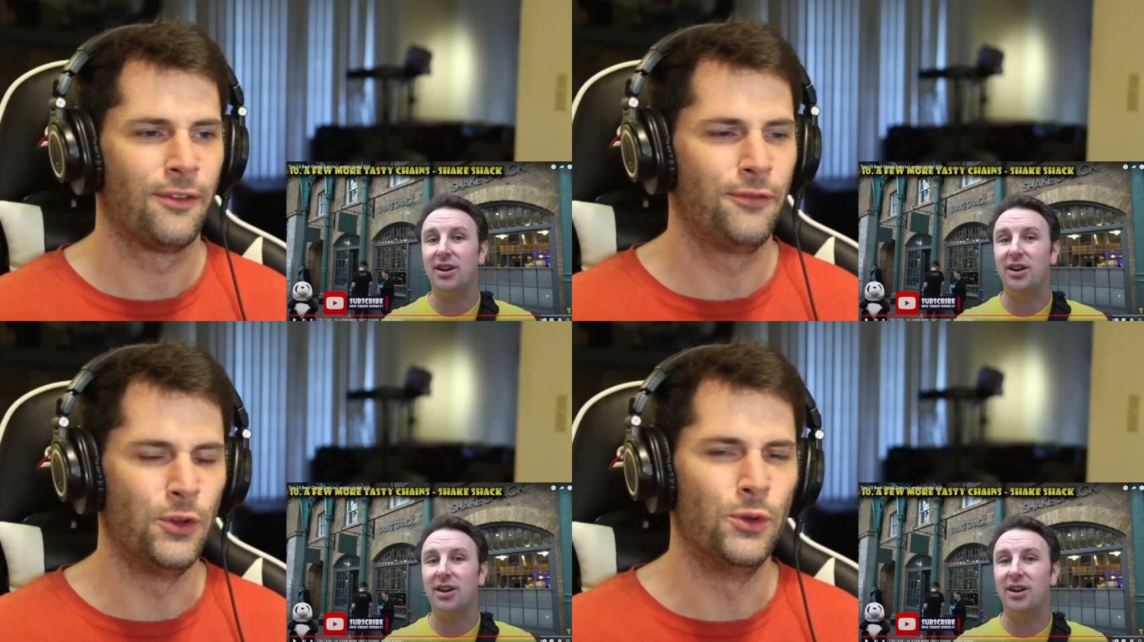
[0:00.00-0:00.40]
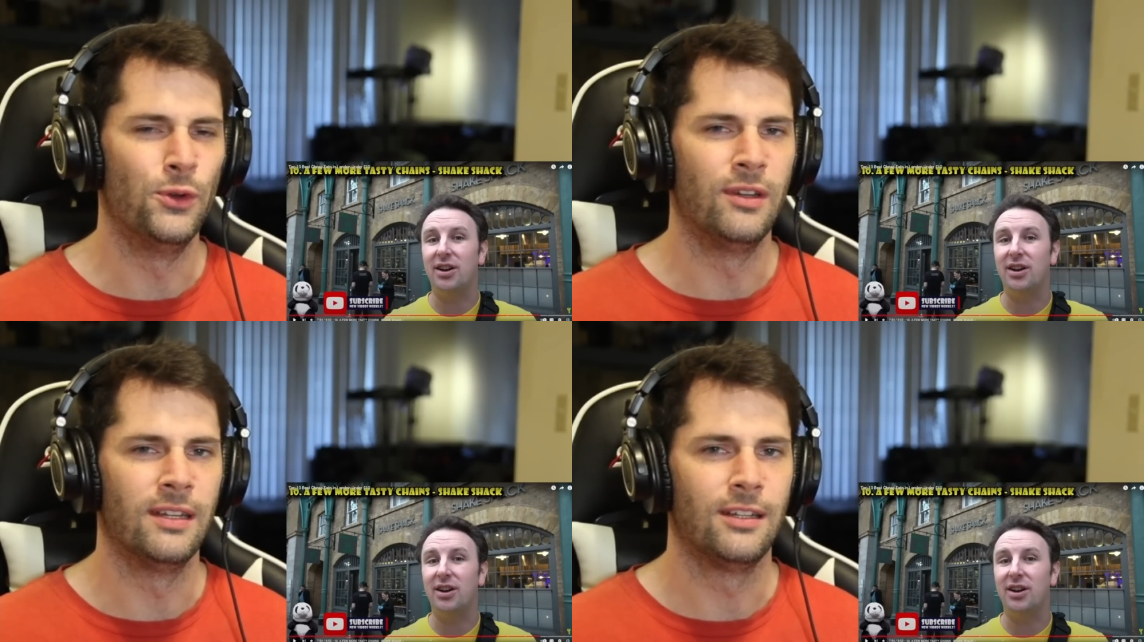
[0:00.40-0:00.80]

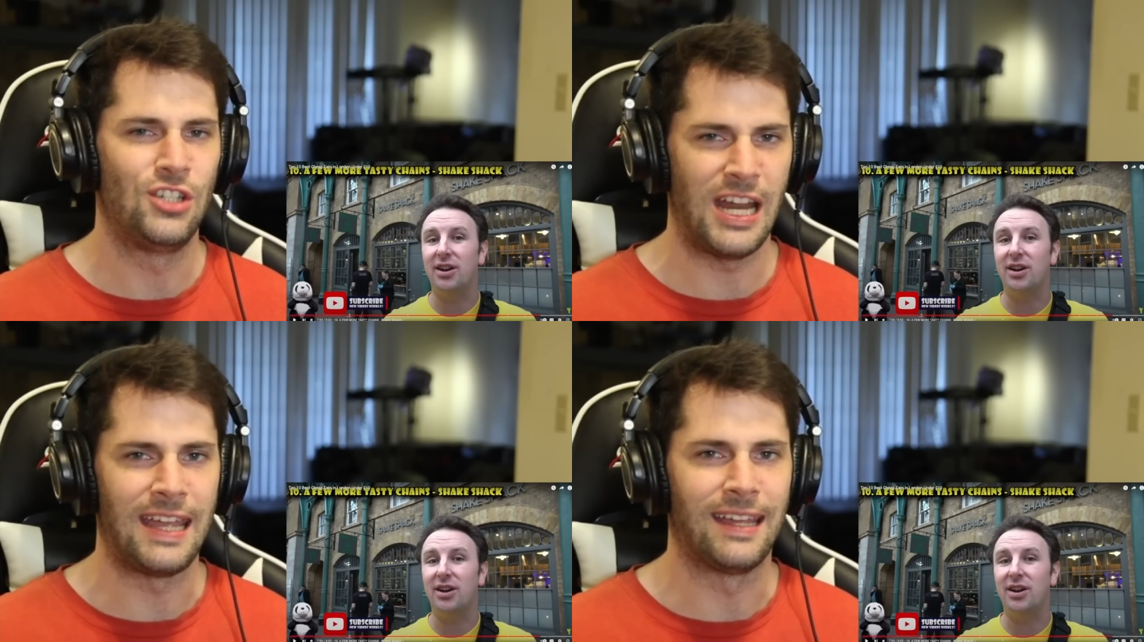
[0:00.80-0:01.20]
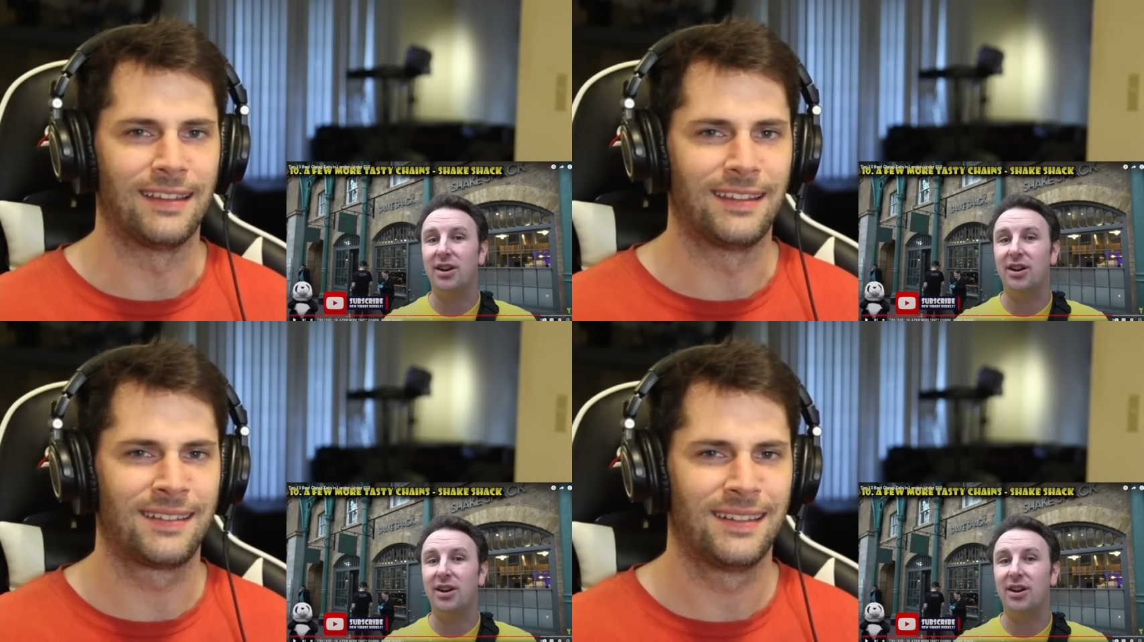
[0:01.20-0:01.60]
Speaker 1: food
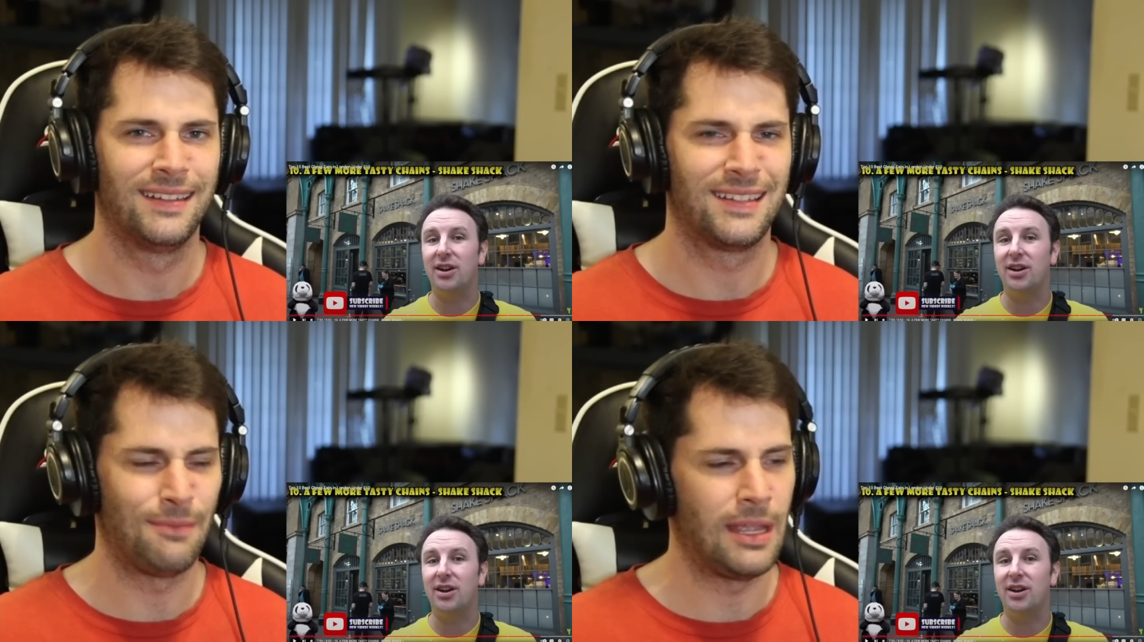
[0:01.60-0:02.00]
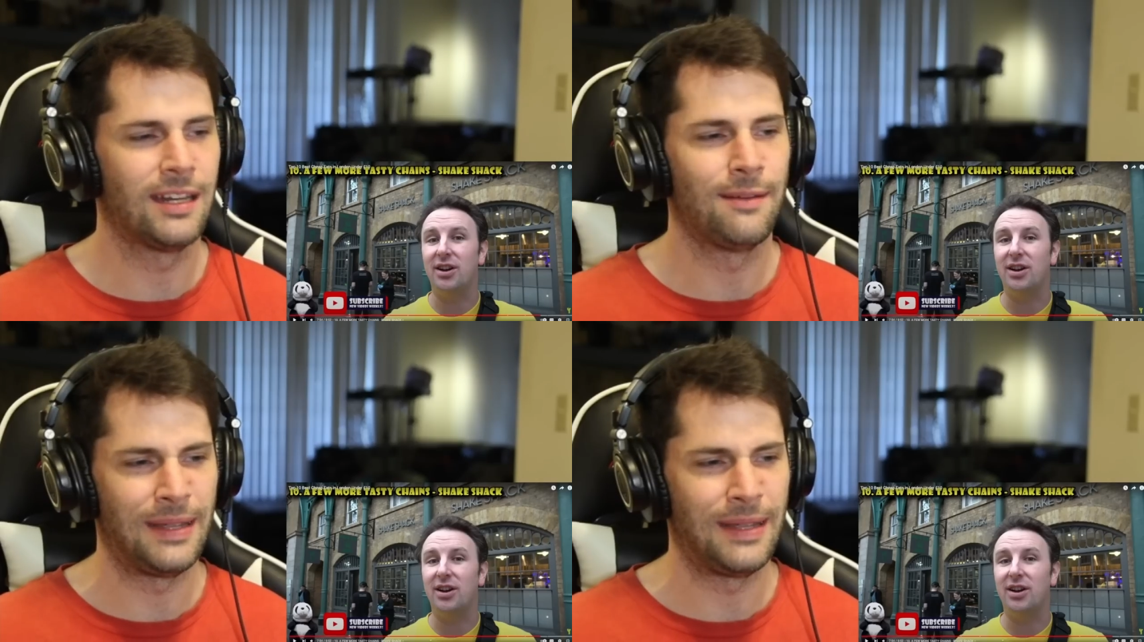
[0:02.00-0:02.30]
chains to make an